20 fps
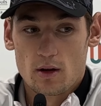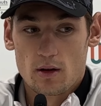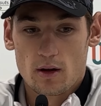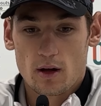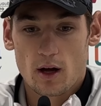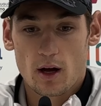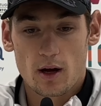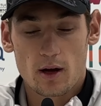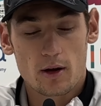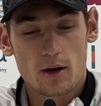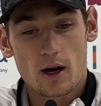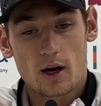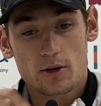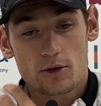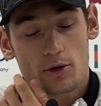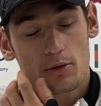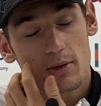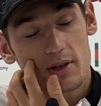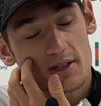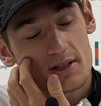On
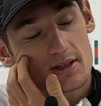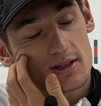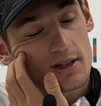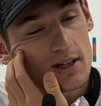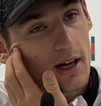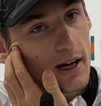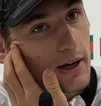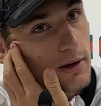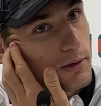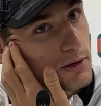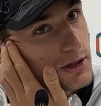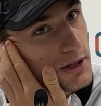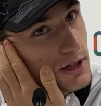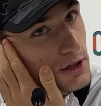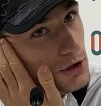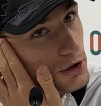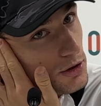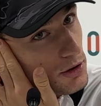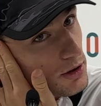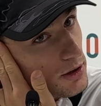the wrist. I was
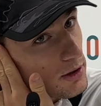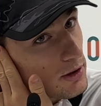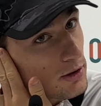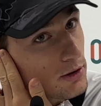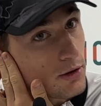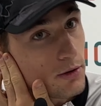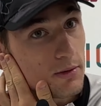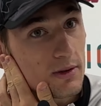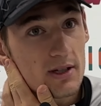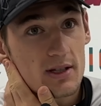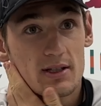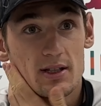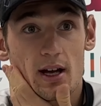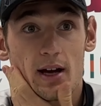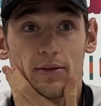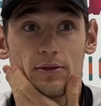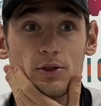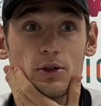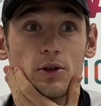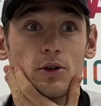injured on the wrist
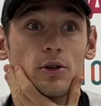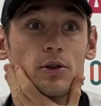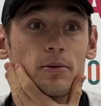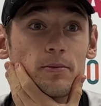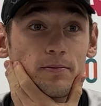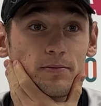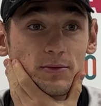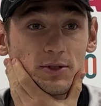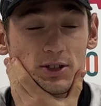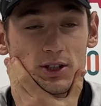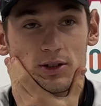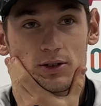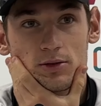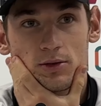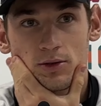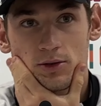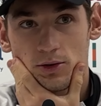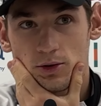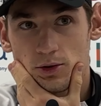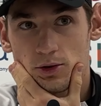after
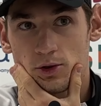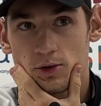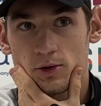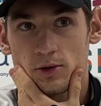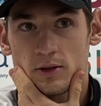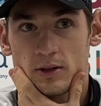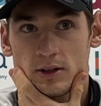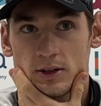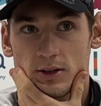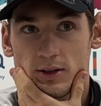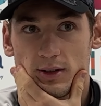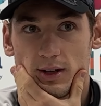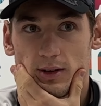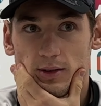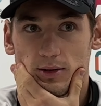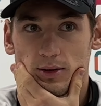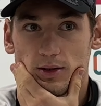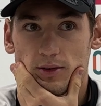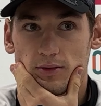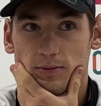Santo Antonio in the
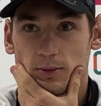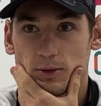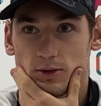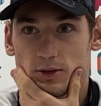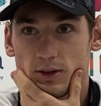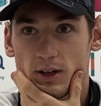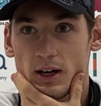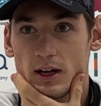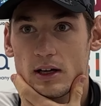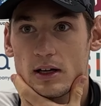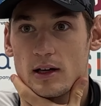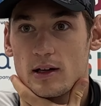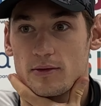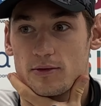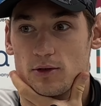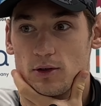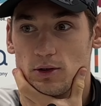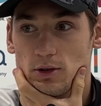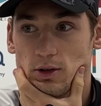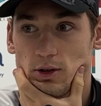south of Portugal.
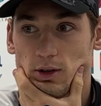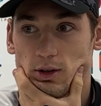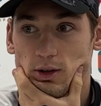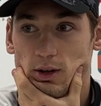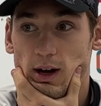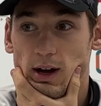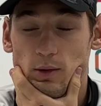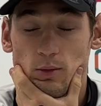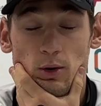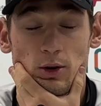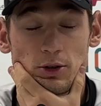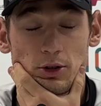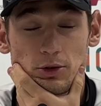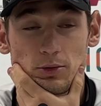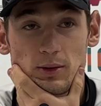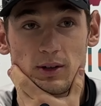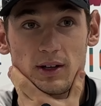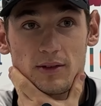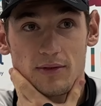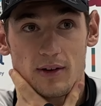I won a
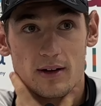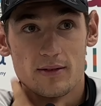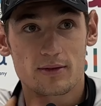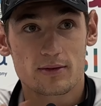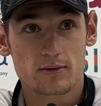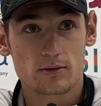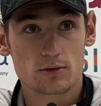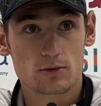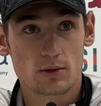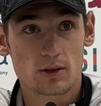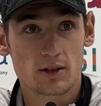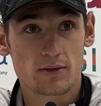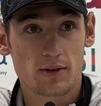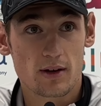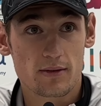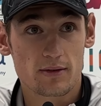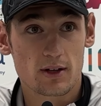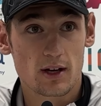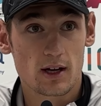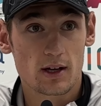
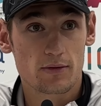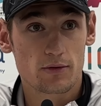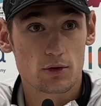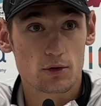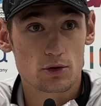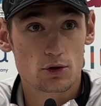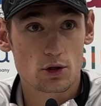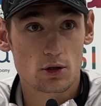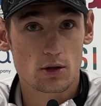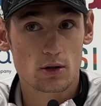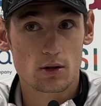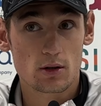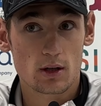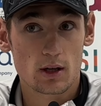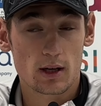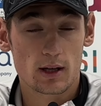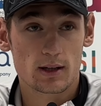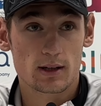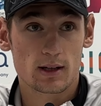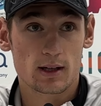25k future,
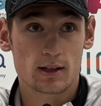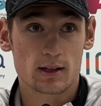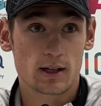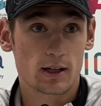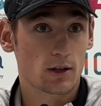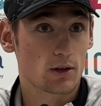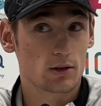and then I